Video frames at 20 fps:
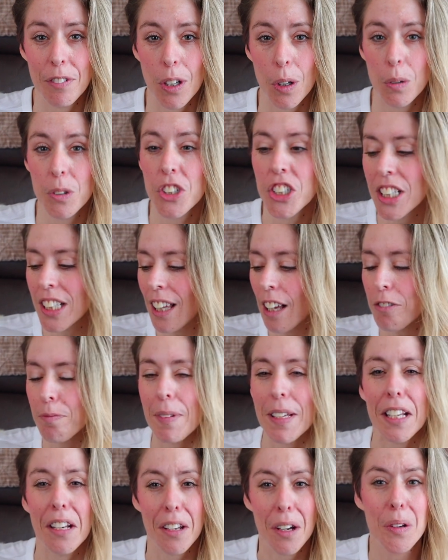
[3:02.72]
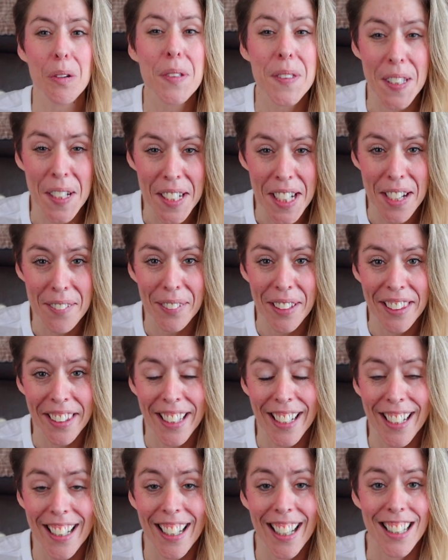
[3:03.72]
notes. She left me notes on
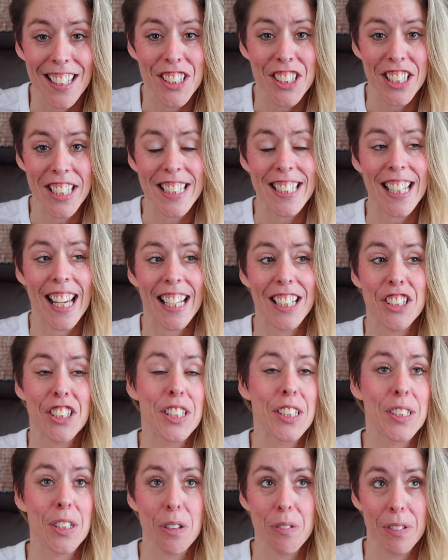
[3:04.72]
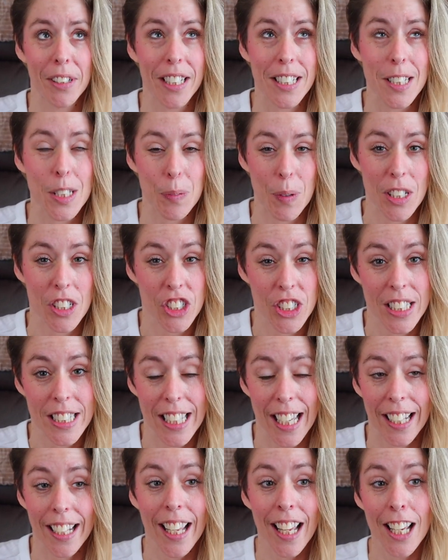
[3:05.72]
everything. And she said, she's so freaking sweet. She
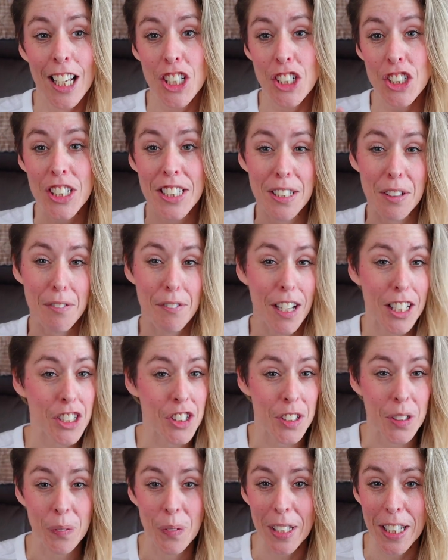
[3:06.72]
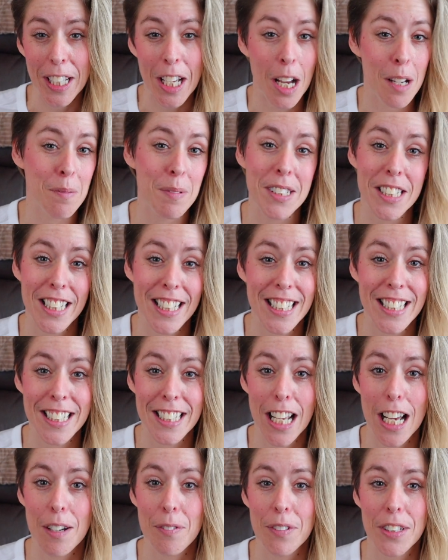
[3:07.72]
said she's a veteran when it comes to this
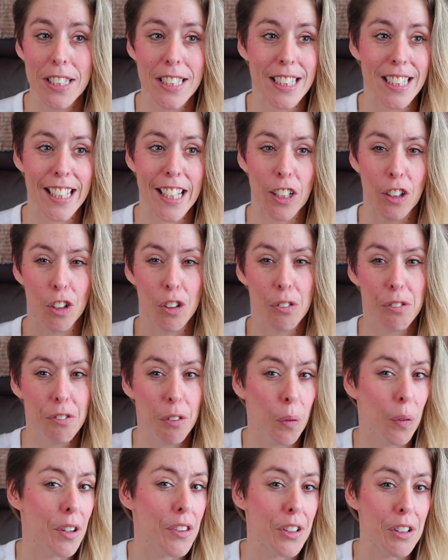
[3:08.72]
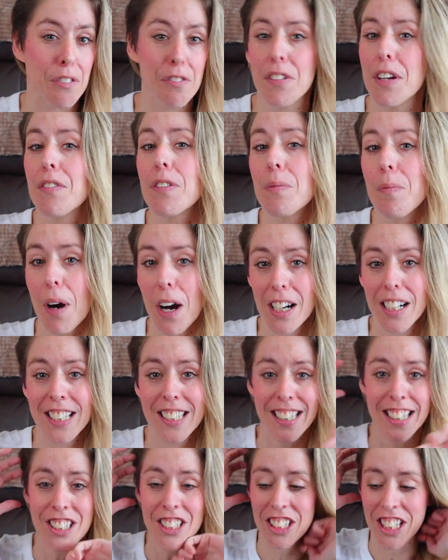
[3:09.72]
stuff. This is like her 4th or 5th
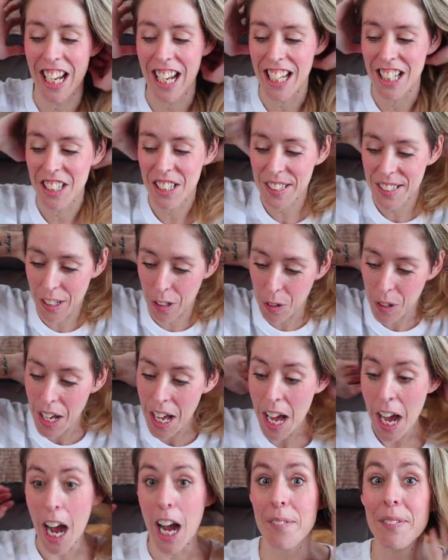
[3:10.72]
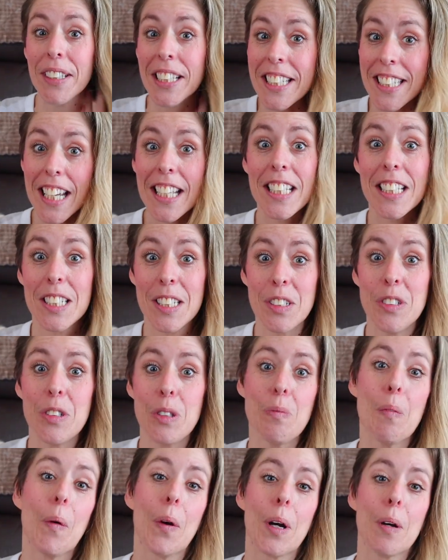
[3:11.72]
box exchange. So I'm excited to
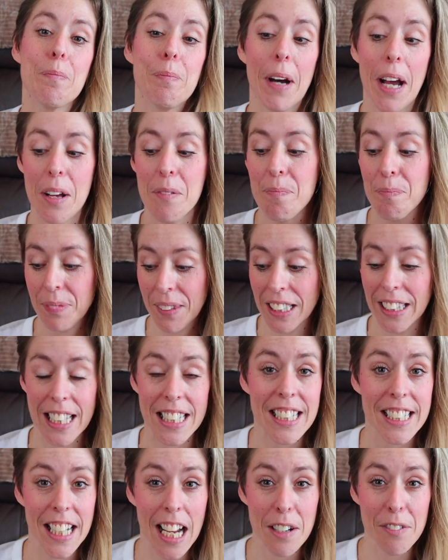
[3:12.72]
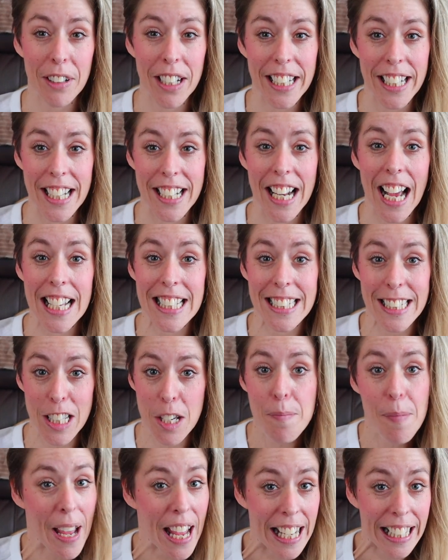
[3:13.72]
do more, but let's dive right in. I see
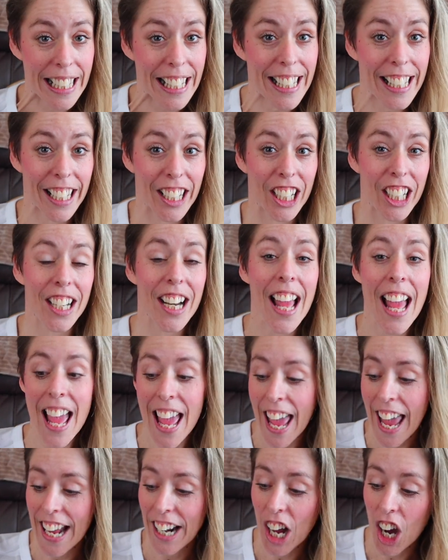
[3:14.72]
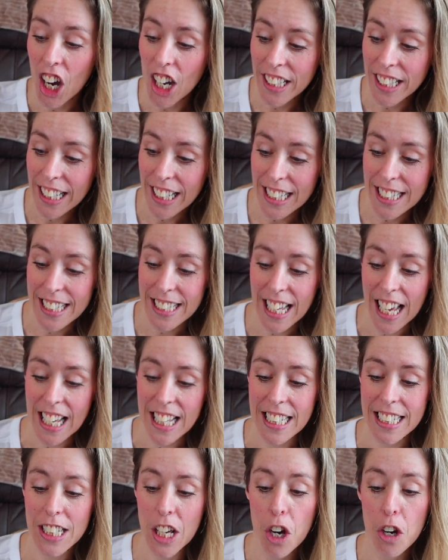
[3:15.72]
a baggie here, and on it, it
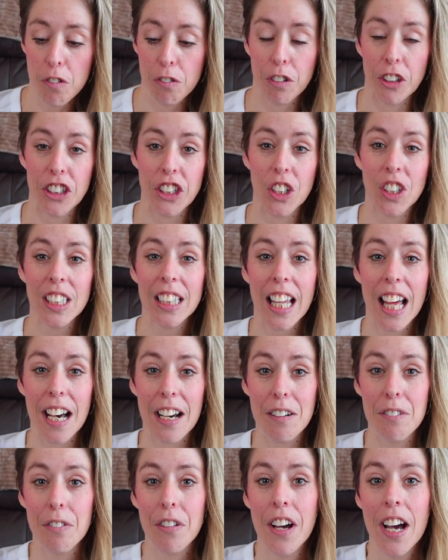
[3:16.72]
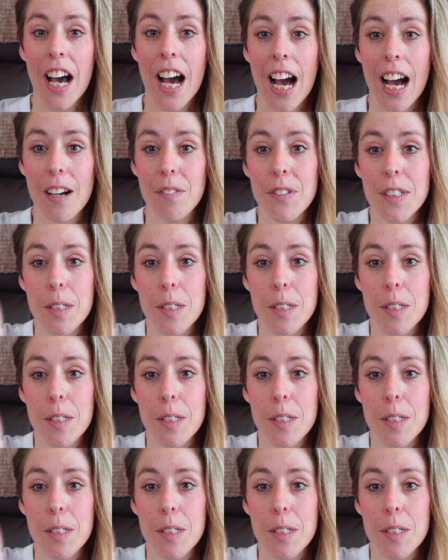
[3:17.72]
says, for your love of